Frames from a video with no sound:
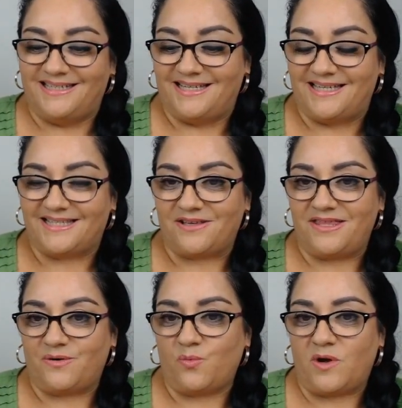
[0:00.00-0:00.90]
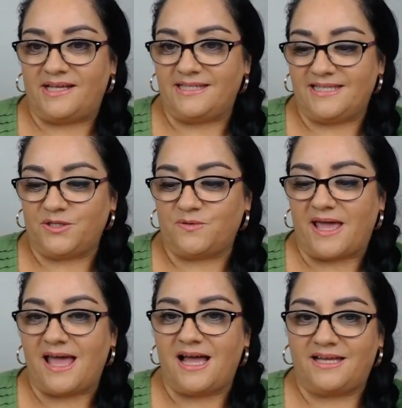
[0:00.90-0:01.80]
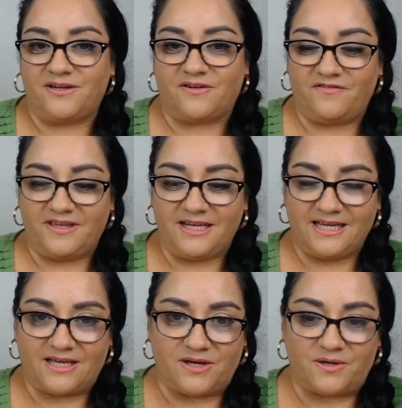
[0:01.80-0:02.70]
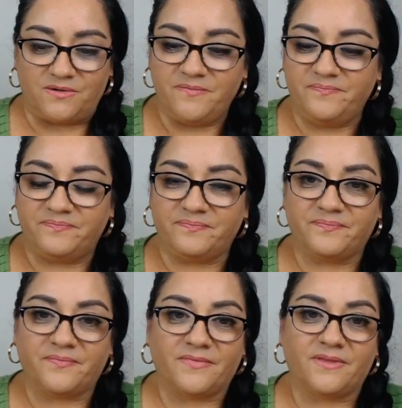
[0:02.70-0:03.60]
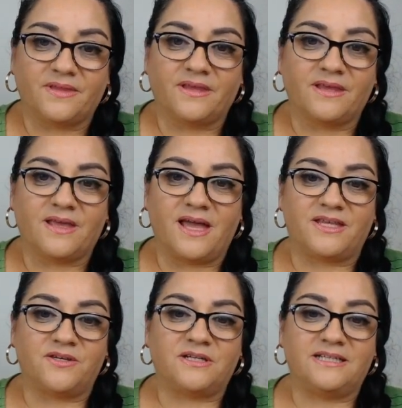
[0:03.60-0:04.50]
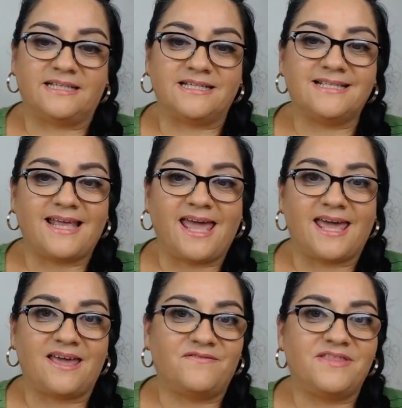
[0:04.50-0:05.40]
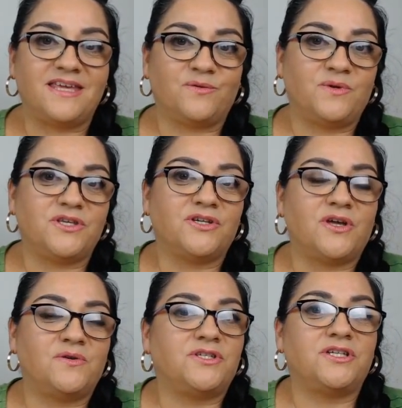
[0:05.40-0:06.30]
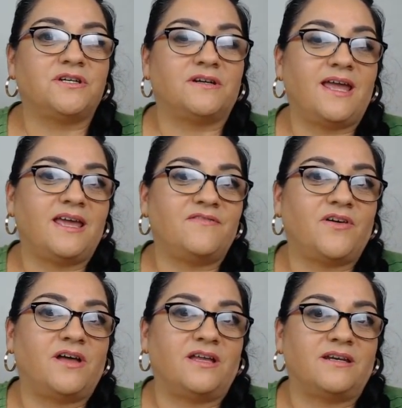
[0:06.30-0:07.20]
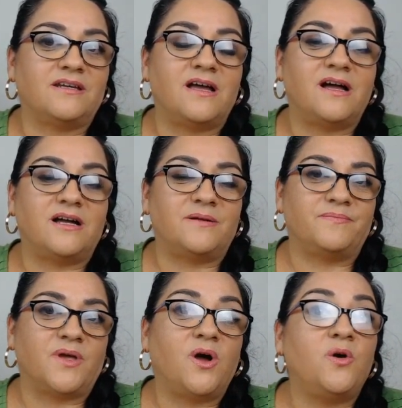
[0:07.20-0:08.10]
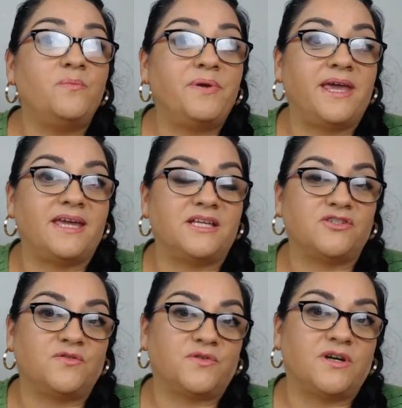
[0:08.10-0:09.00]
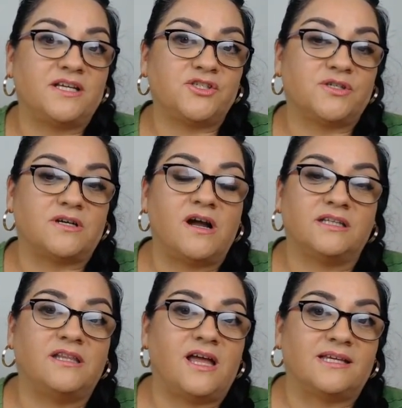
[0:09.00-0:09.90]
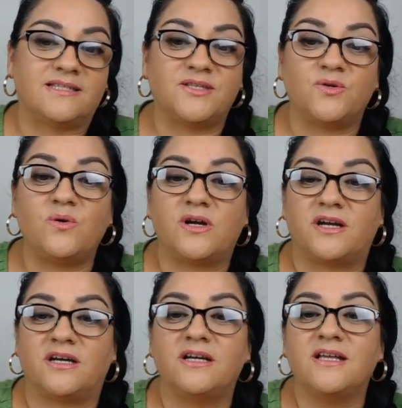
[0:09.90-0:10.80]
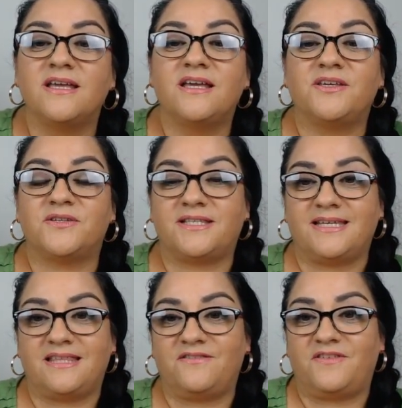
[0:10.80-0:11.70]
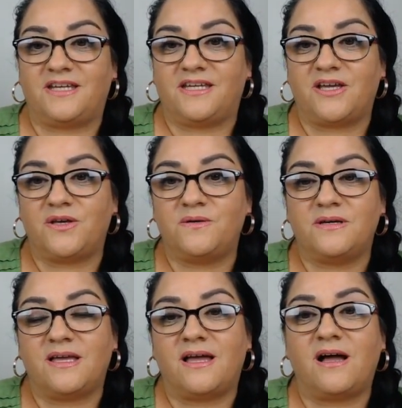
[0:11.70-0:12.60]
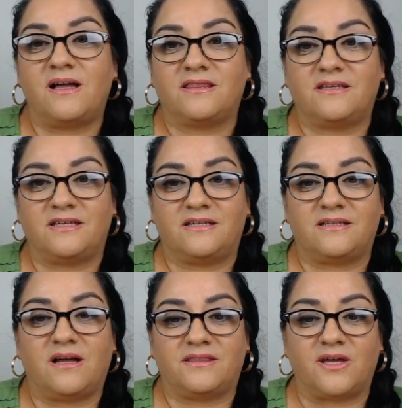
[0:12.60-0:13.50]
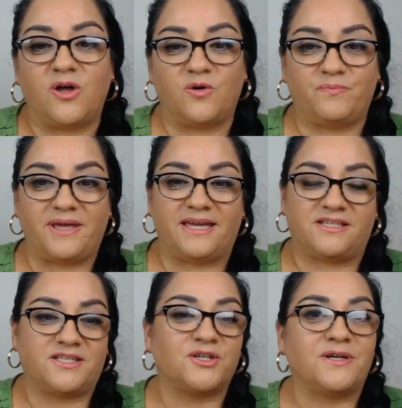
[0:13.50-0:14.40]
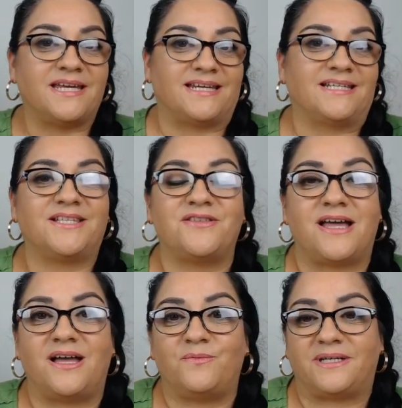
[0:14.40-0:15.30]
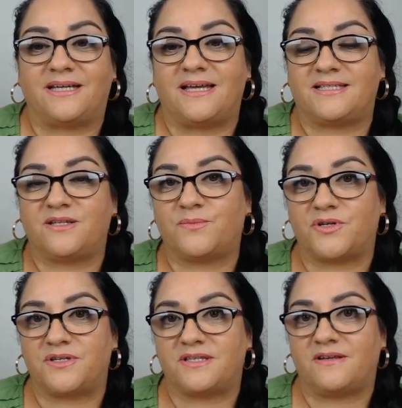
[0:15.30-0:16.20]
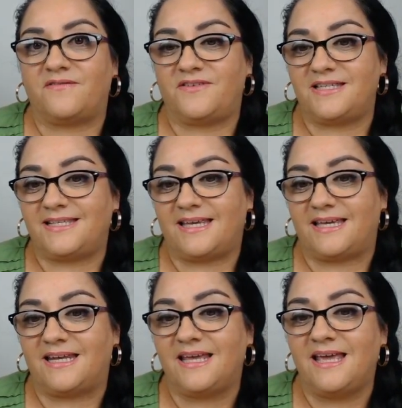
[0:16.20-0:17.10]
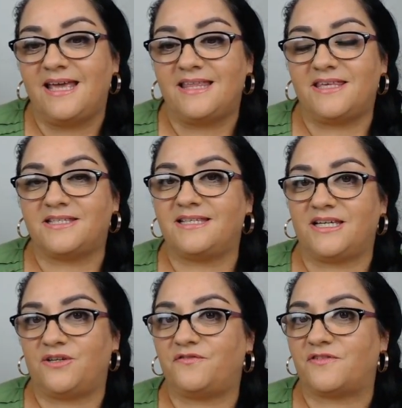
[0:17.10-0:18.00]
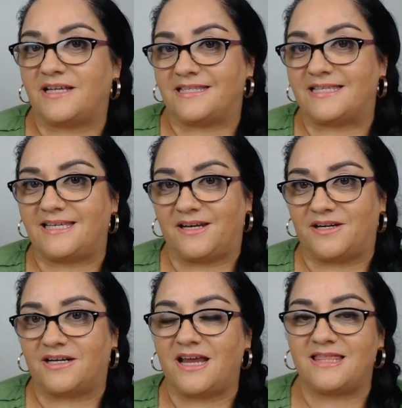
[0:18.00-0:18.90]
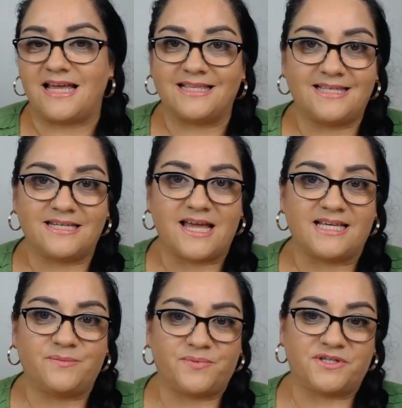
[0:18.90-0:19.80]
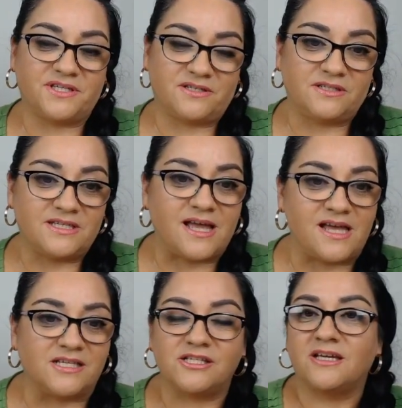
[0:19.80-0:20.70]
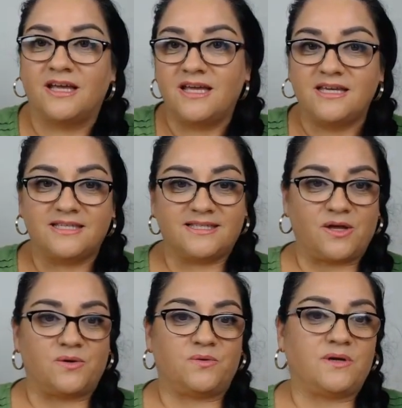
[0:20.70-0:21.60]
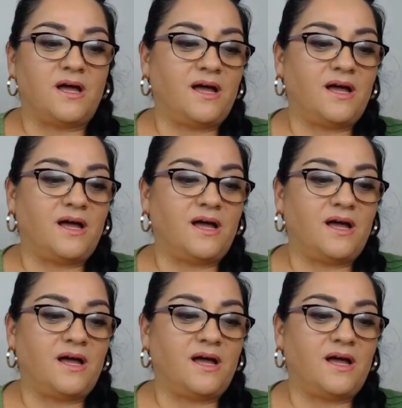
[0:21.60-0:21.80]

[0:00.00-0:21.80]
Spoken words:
So then once you add your video and you click save, then when you go to your Avon homepage over at your online store, you'll see the video on the homepage screen, so that when customers visit, they'll see you front and center. And that's a nice personal touch. So